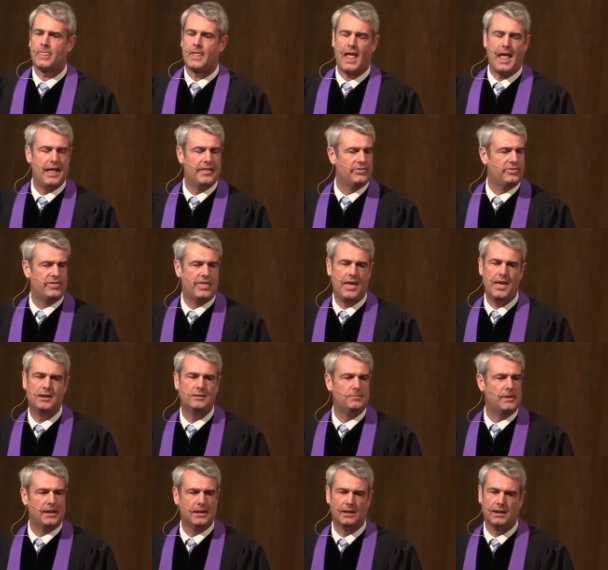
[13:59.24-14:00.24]
and then
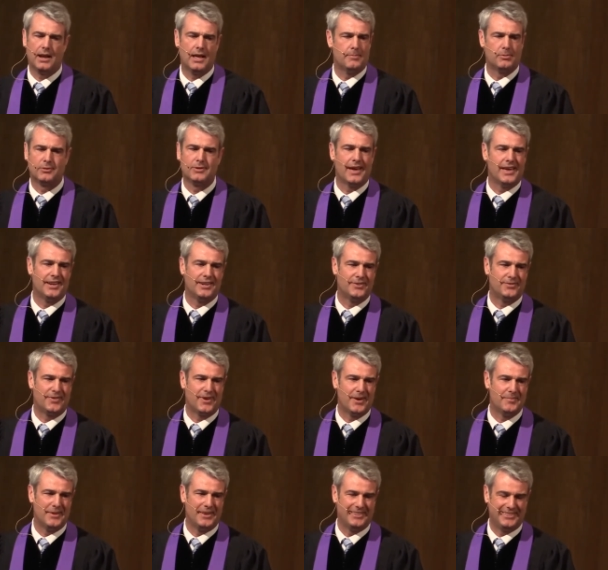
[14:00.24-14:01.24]
be liberated
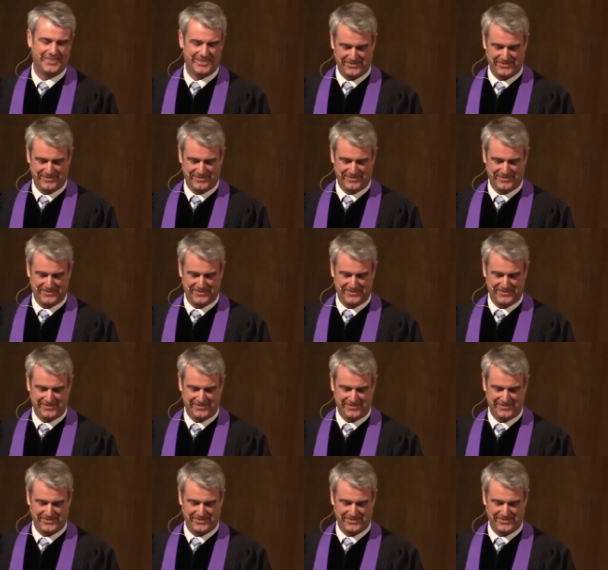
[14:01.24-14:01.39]
from it.